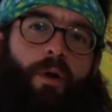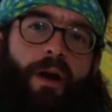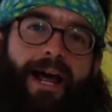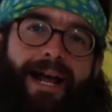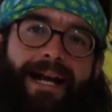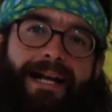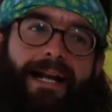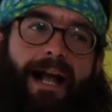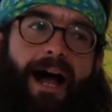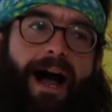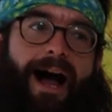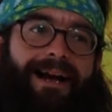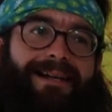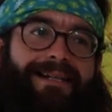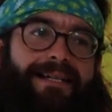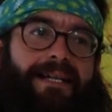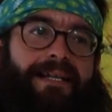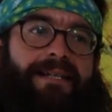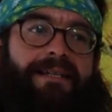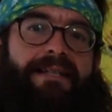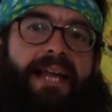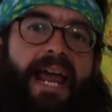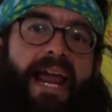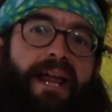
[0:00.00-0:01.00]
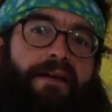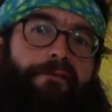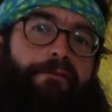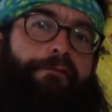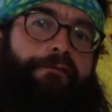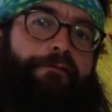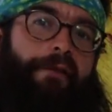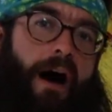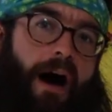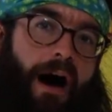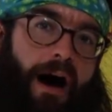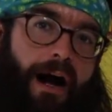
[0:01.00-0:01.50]
when I got to day
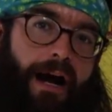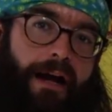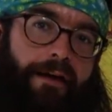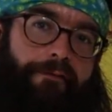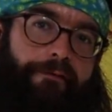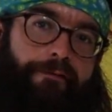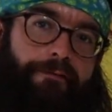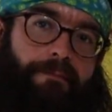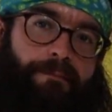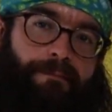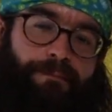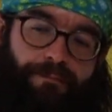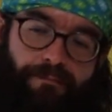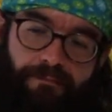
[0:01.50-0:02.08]
five,